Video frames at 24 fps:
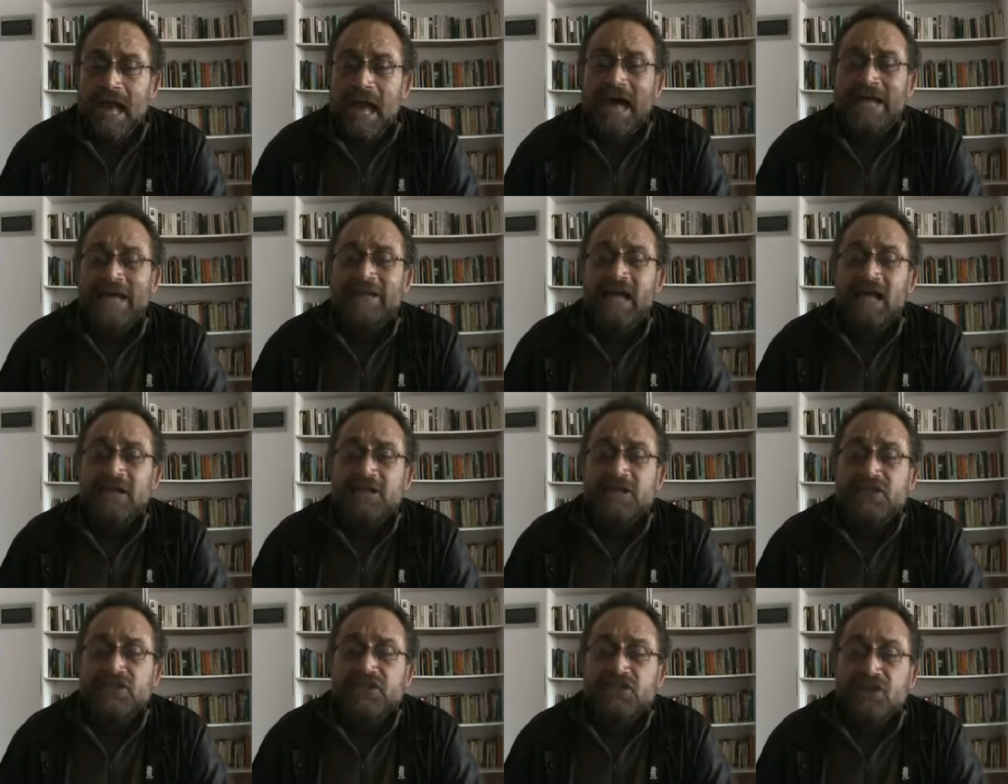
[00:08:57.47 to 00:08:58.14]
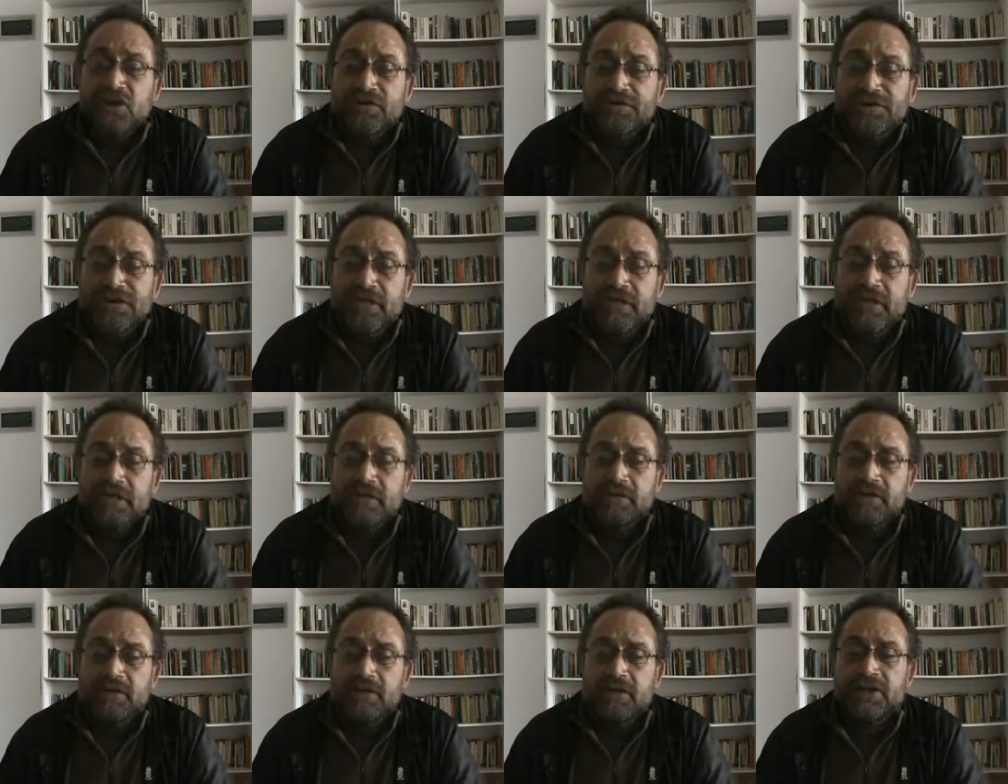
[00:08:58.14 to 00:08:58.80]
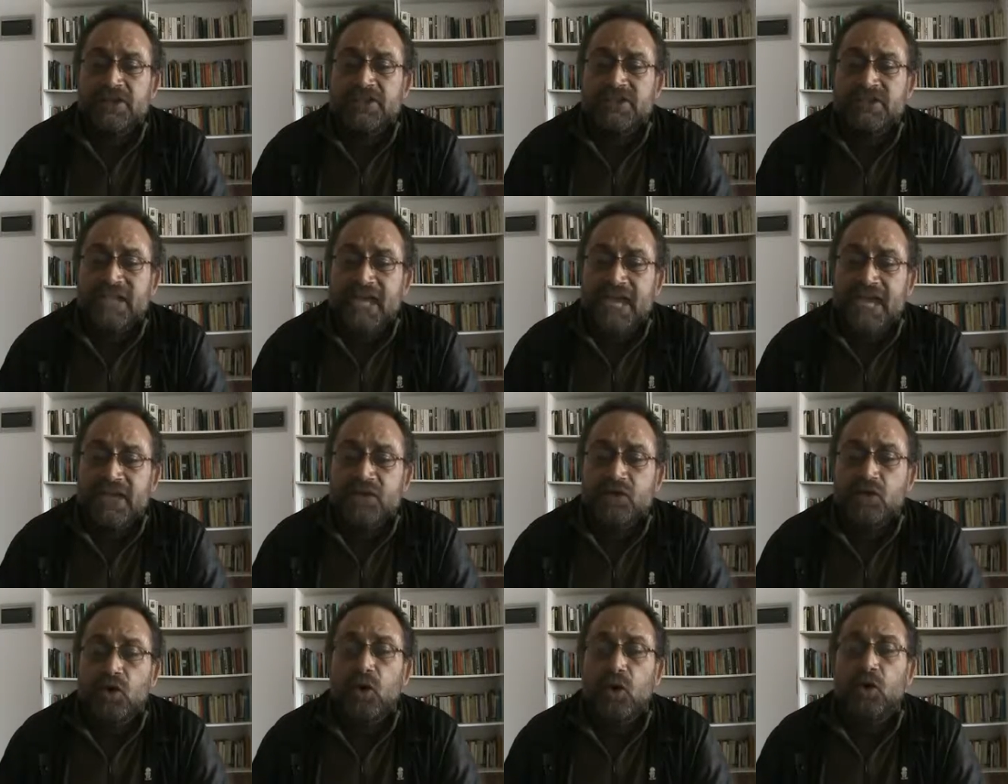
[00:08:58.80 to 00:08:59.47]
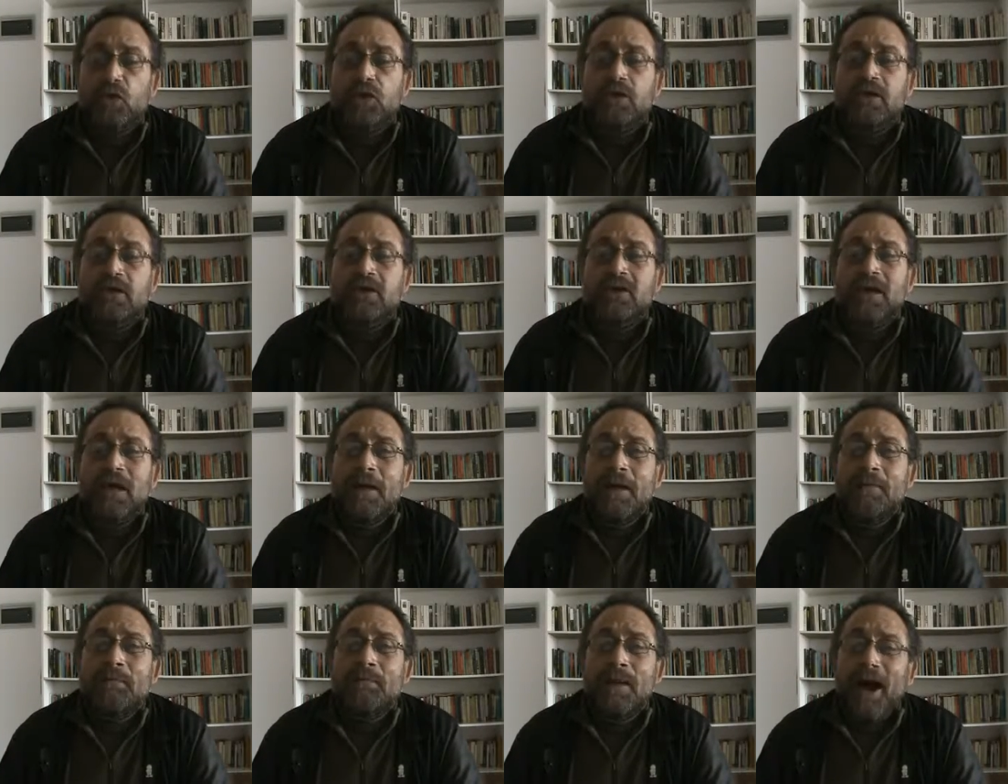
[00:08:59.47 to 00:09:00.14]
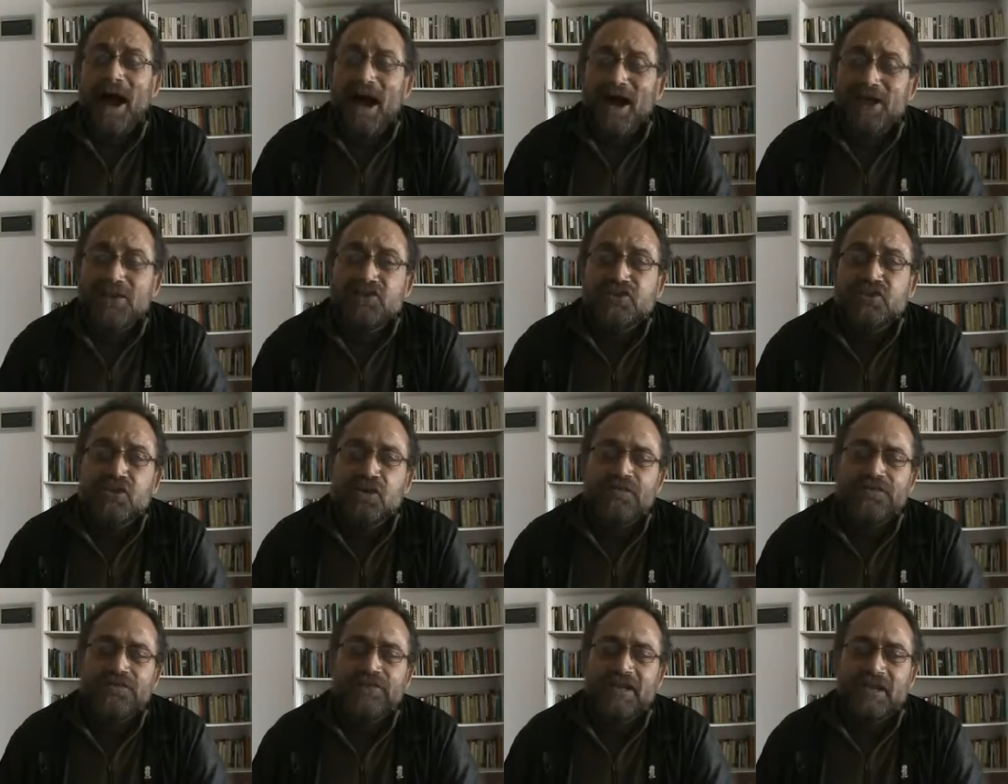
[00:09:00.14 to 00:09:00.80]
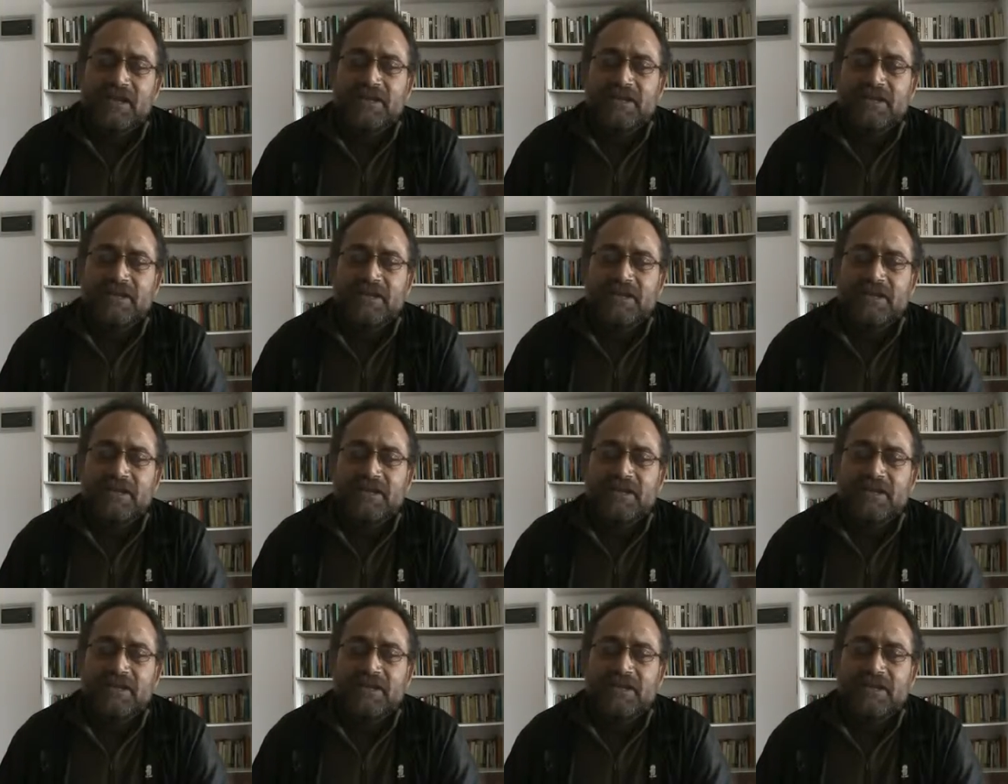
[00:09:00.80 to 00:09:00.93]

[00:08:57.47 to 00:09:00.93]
A non-sovereign state on parts of the